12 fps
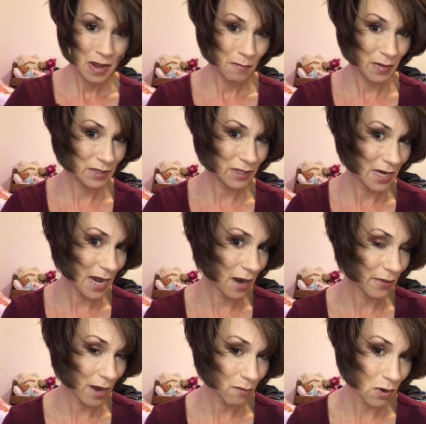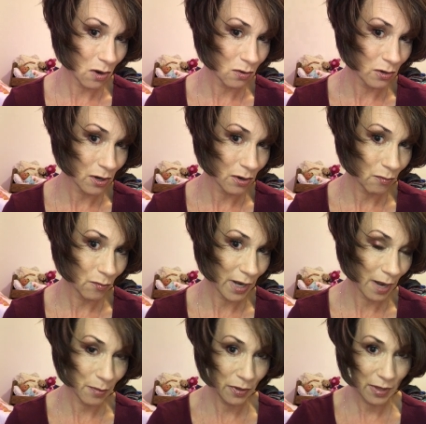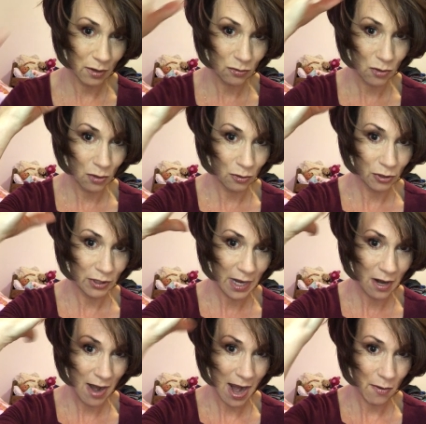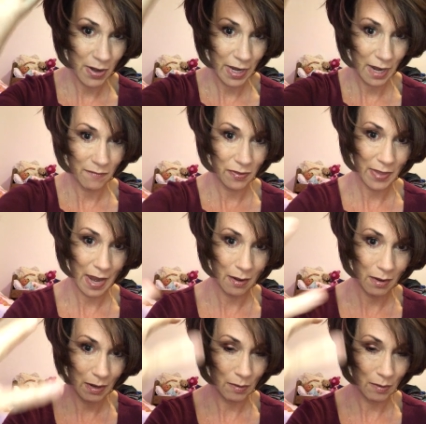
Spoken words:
But see how that roller, when I put those rollers there, how it gave it that